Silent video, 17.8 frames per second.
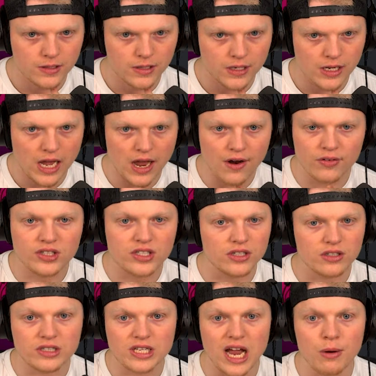Every single
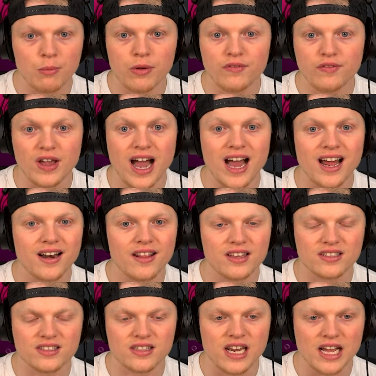time we've gotten to
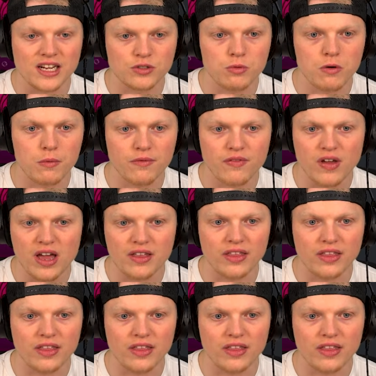this next one, we've had like